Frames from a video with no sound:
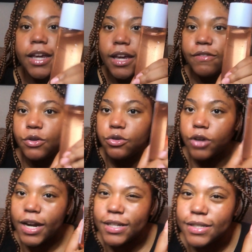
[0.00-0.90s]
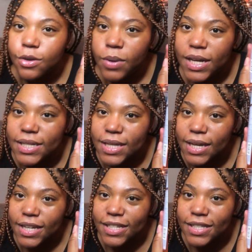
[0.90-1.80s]
if you try to squeeze
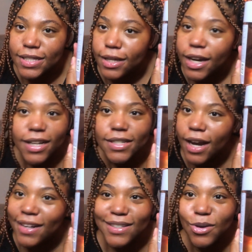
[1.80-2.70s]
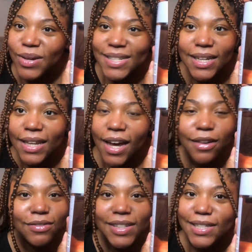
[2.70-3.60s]
this, it's not squeezing,
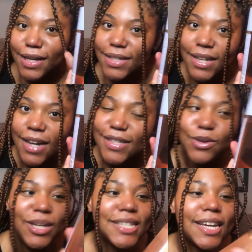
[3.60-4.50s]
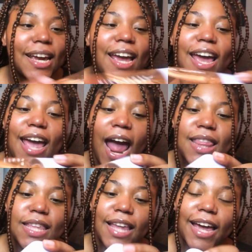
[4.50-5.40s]
love. It's not squeezing. And
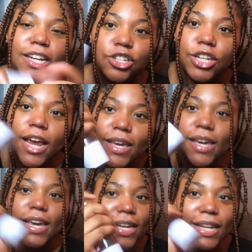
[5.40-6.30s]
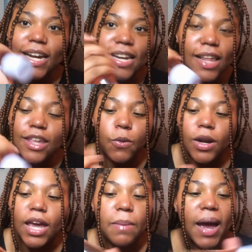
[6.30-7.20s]
then like shaking it, like nothing
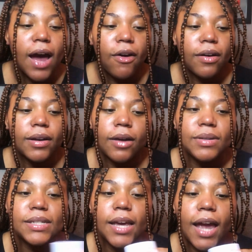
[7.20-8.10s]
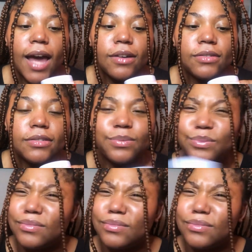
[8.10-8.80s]
would come out. And I was like, I don't